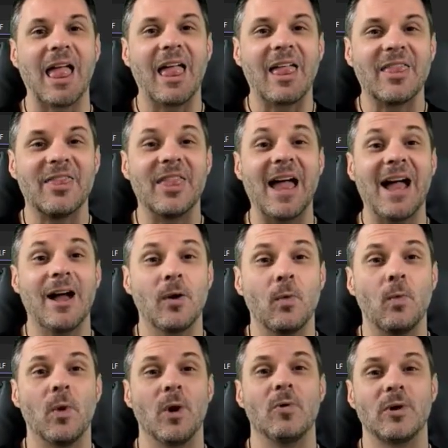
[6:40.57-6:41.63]
That
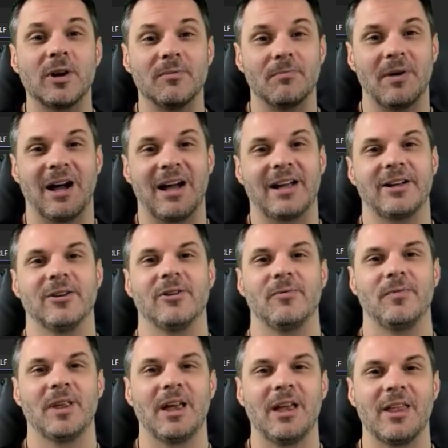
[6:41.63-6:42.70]
won't compile.
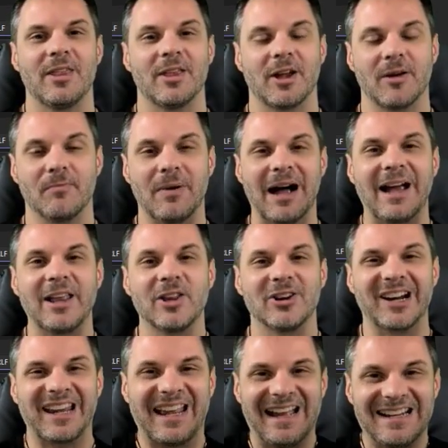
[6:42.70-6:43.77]
The
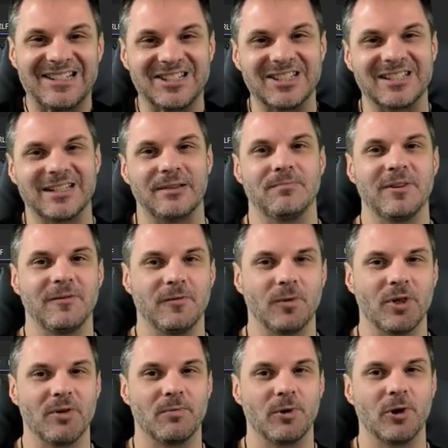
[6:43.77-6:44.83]
compiler catches it
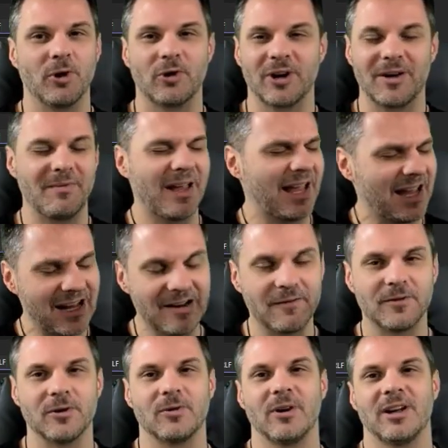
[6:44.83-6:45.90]
before the program
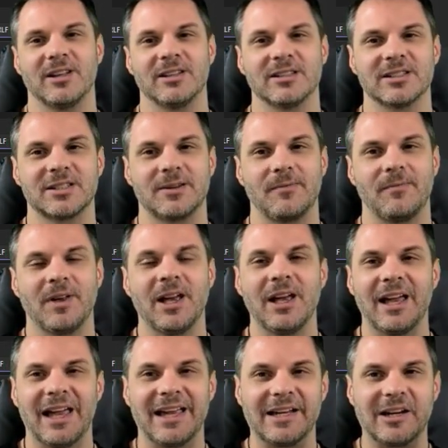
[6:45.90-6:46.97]
ever runs.
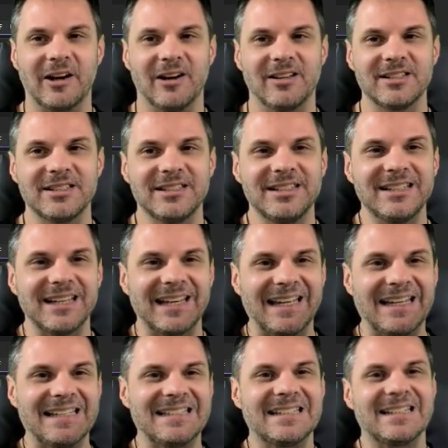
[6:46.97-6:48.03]
A constant
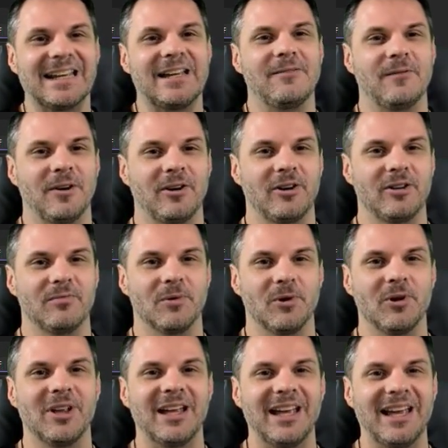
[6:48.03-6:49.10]
isn't a
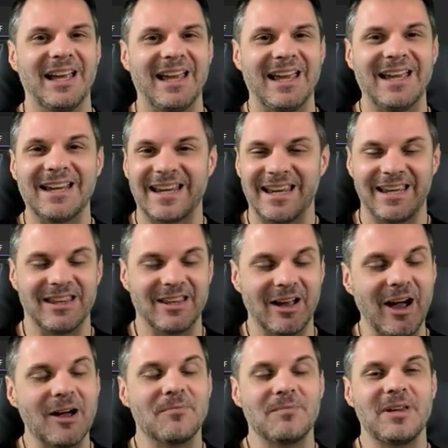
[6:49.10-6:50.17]
variable. It
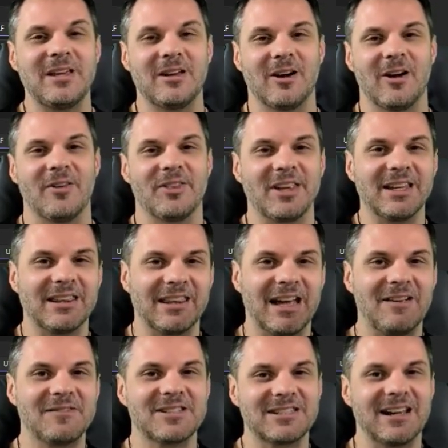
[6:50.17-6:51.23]
cannot be on the
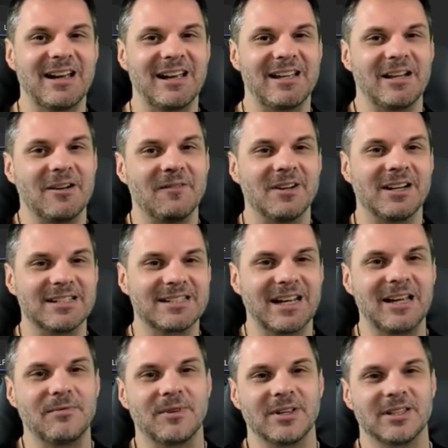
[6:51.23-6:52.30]
left side of an
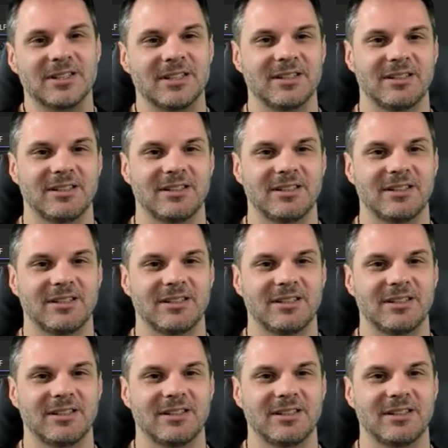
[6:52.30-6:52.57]
assignment.